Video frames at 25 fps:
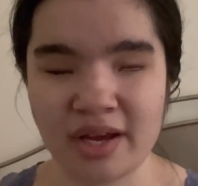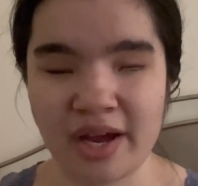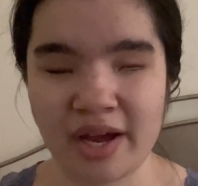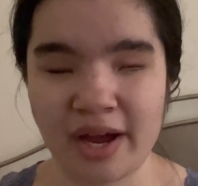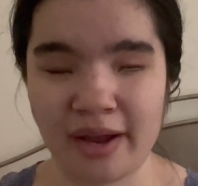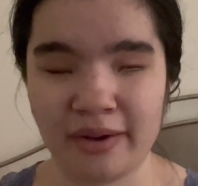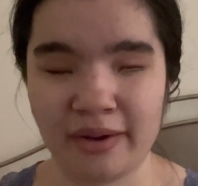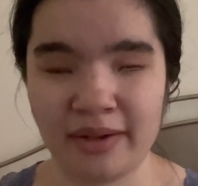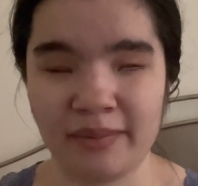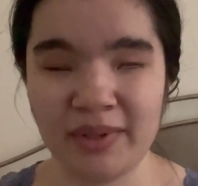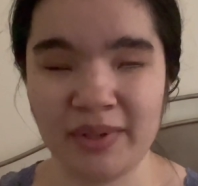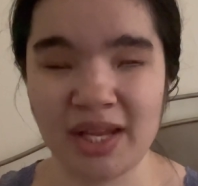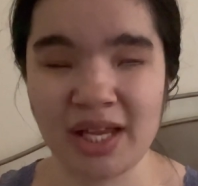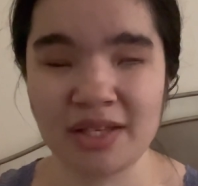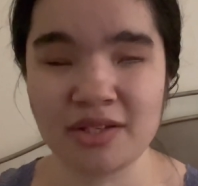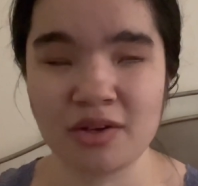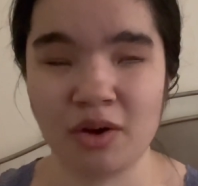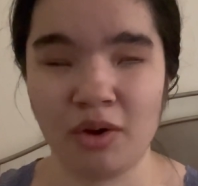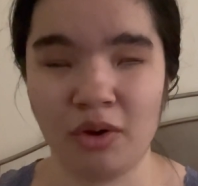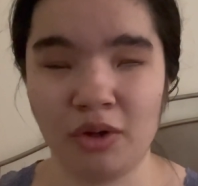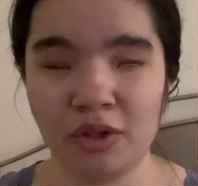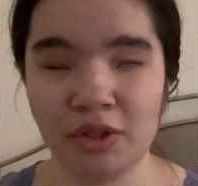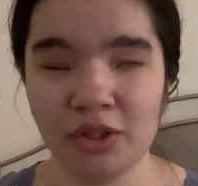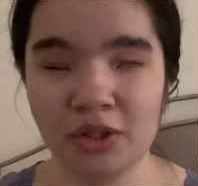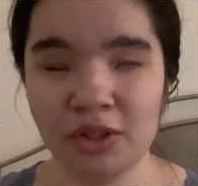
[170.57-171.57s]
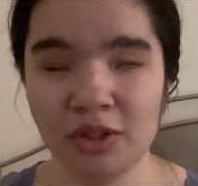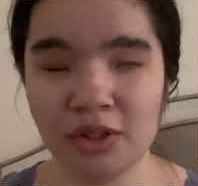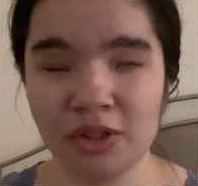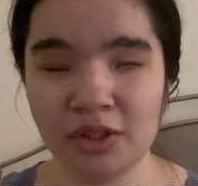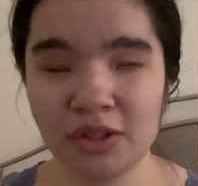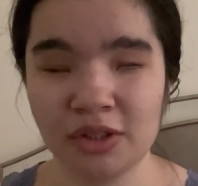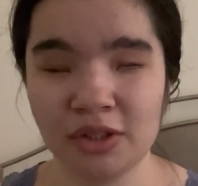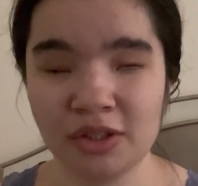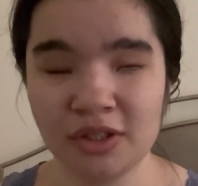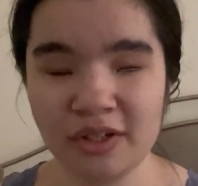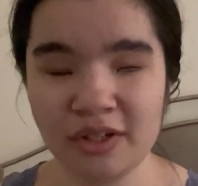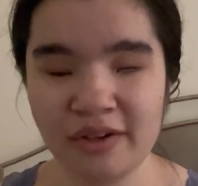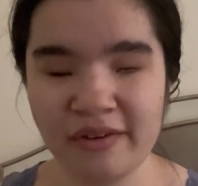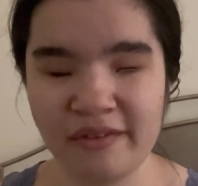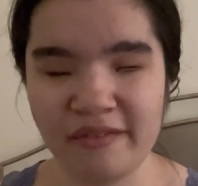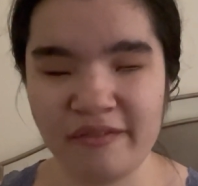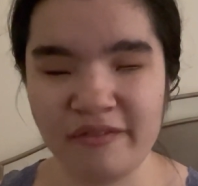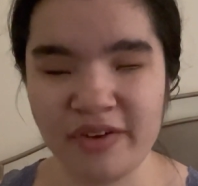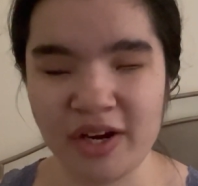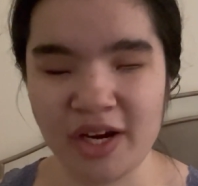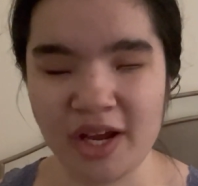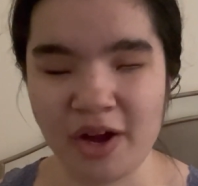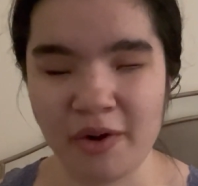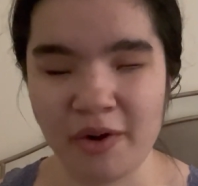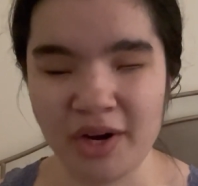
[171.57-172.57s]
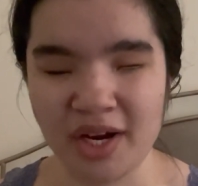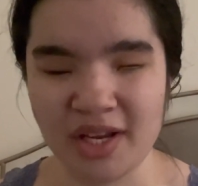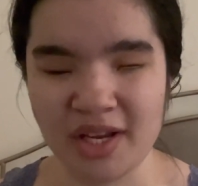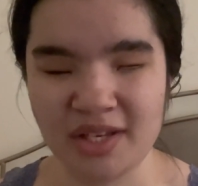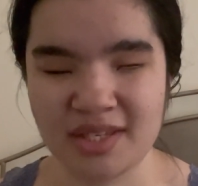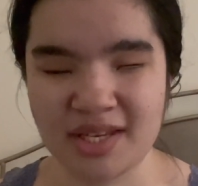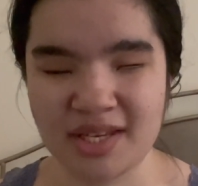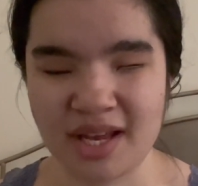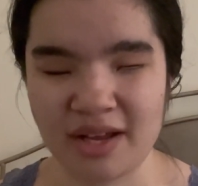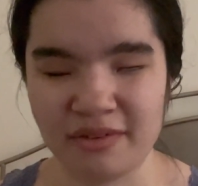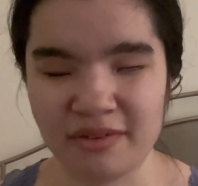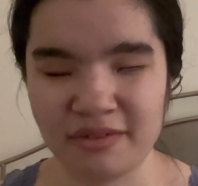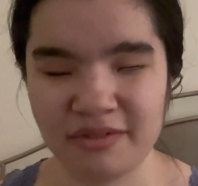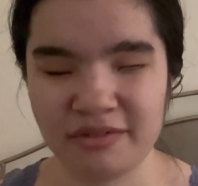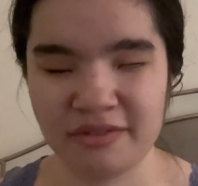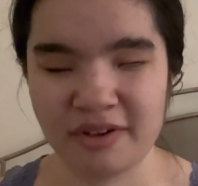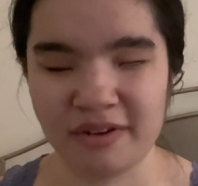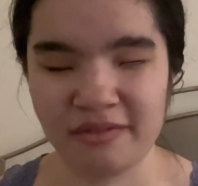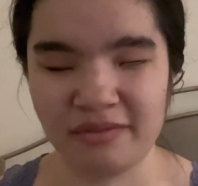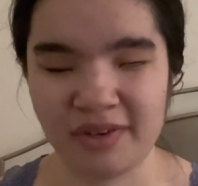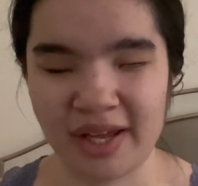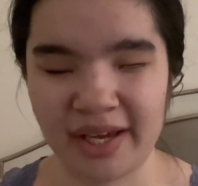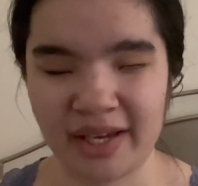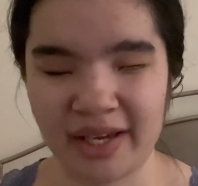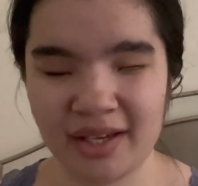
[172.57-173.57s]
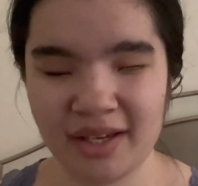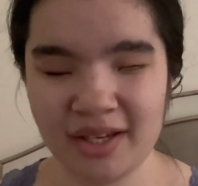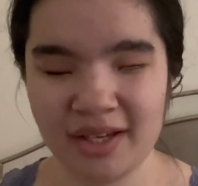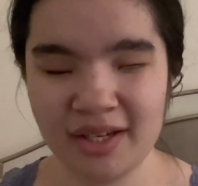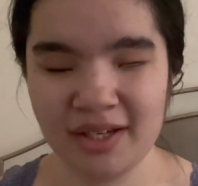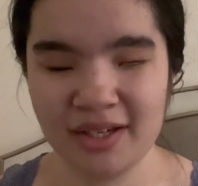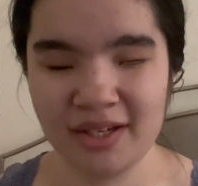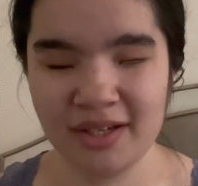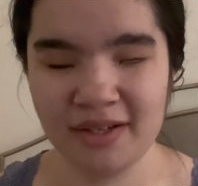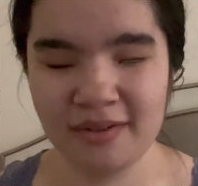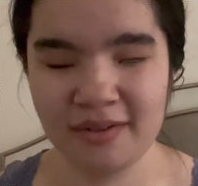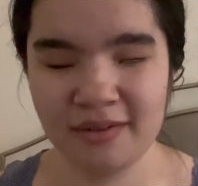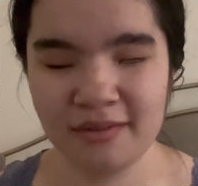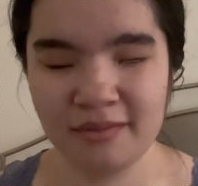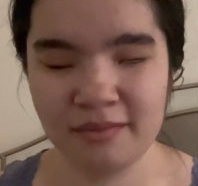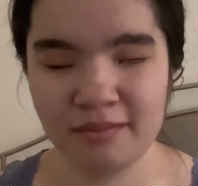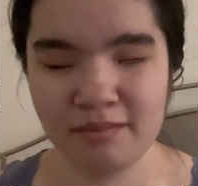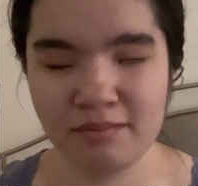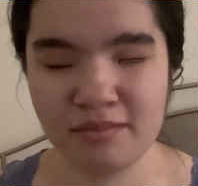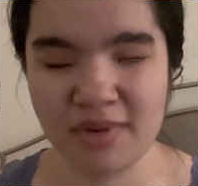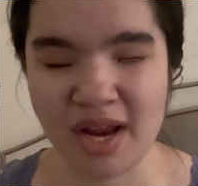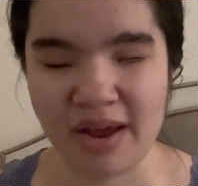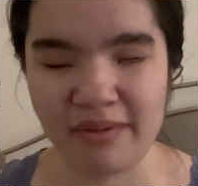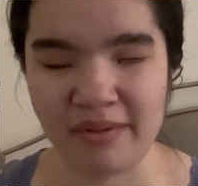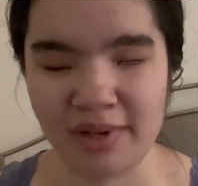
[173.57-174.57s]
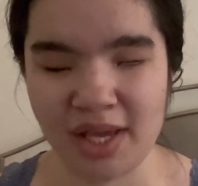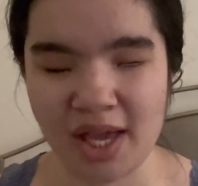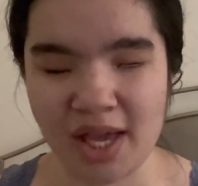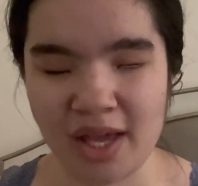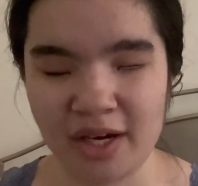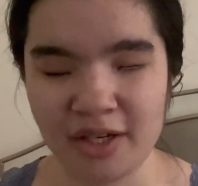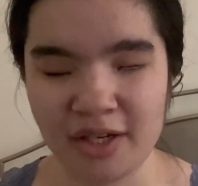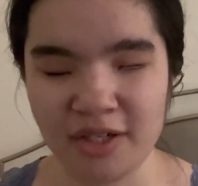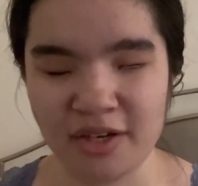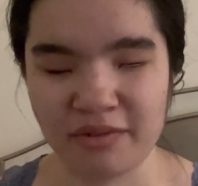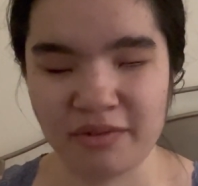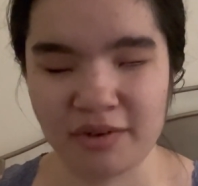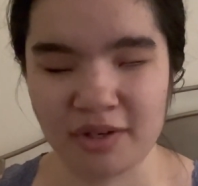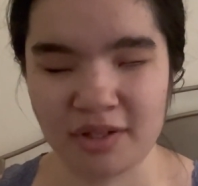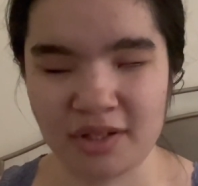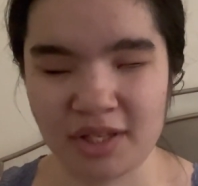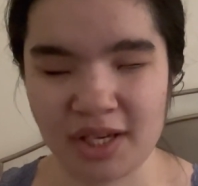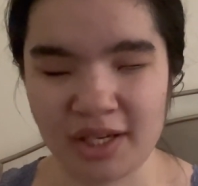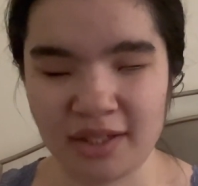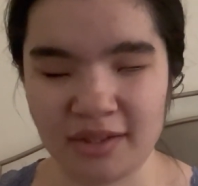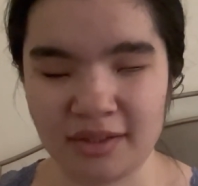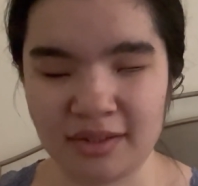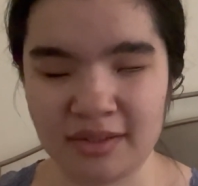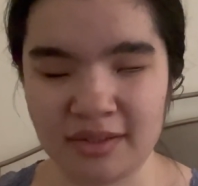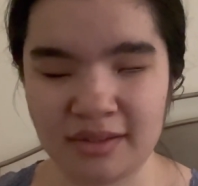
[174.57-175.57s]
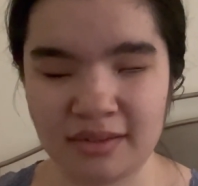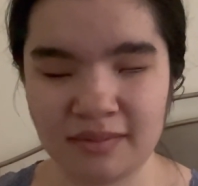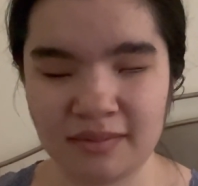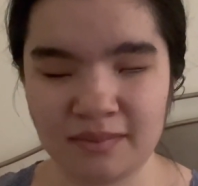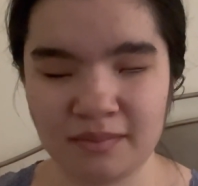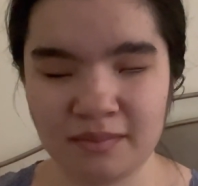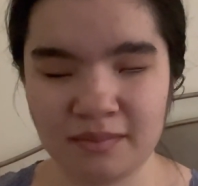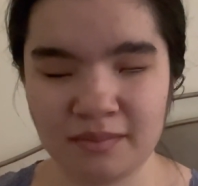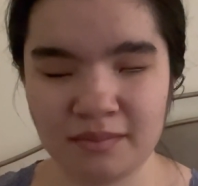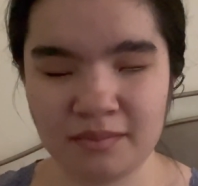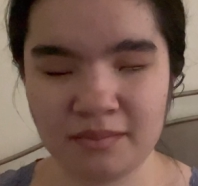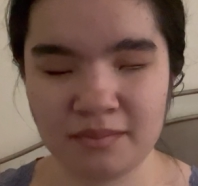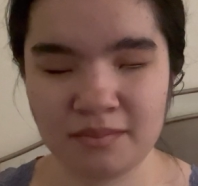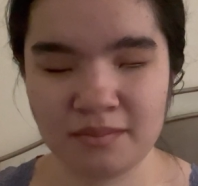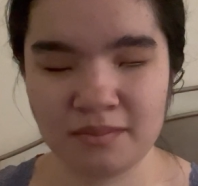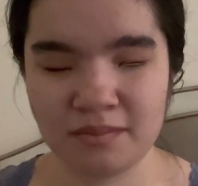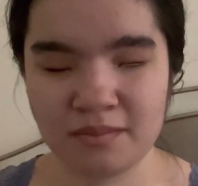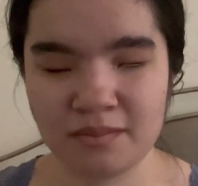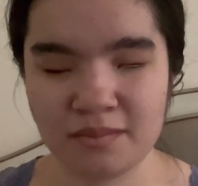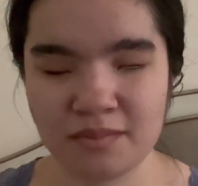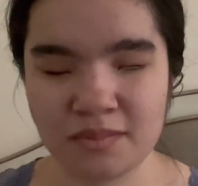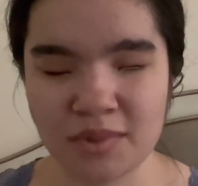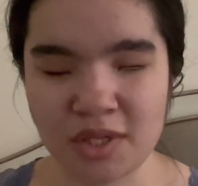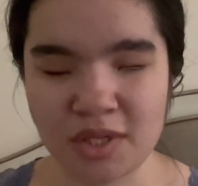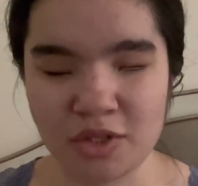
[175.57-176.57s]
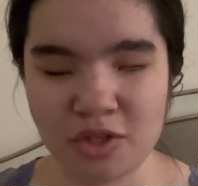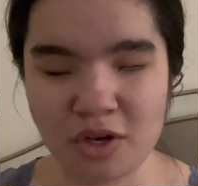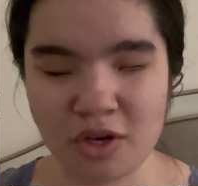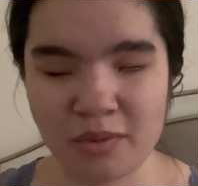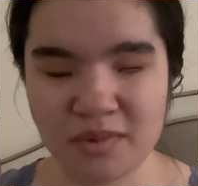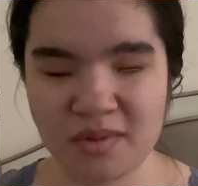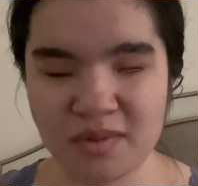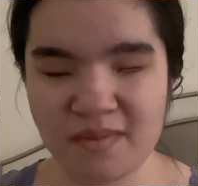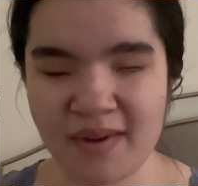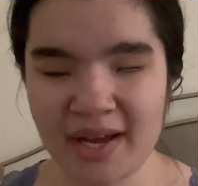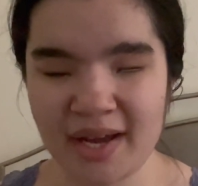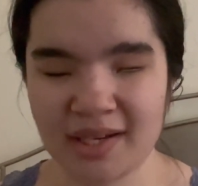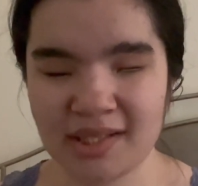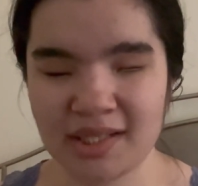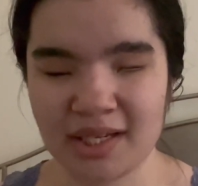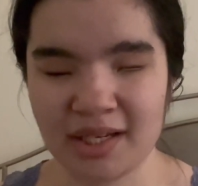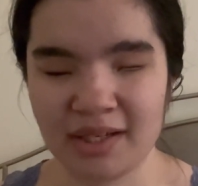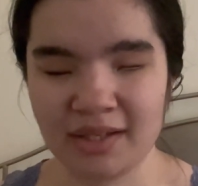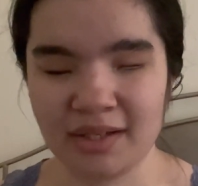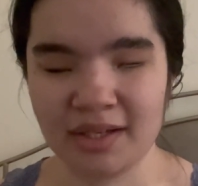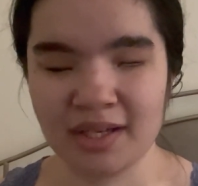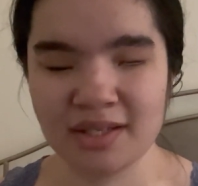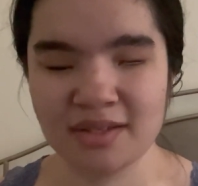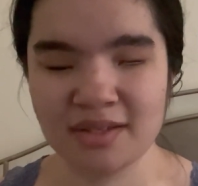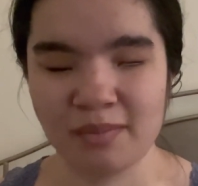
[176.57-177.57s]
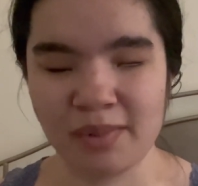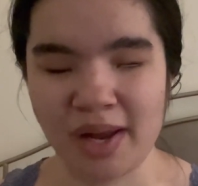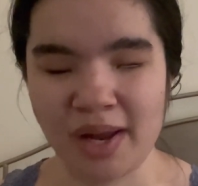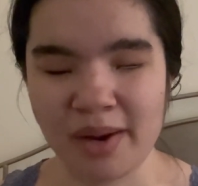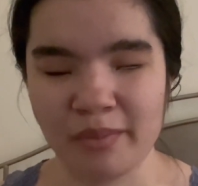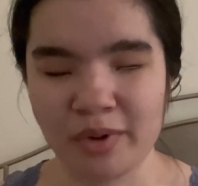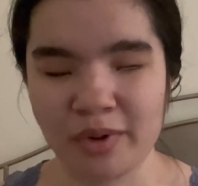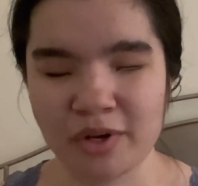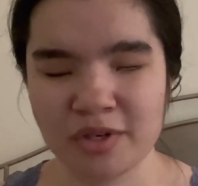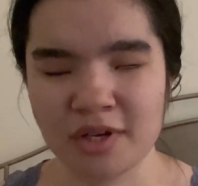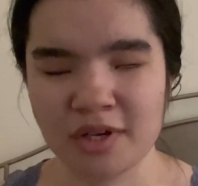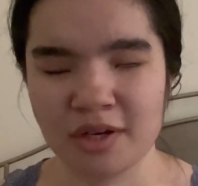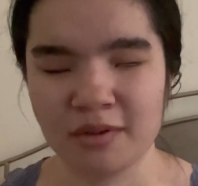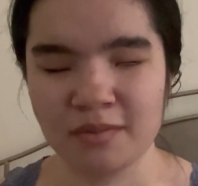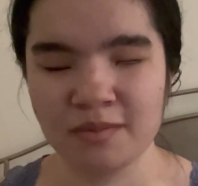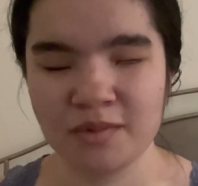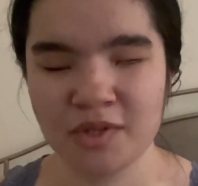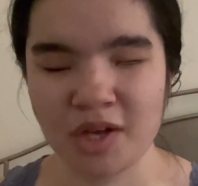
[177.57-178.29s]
But that's a whole video in itself of like navigating different things in terms of acting as a blind person.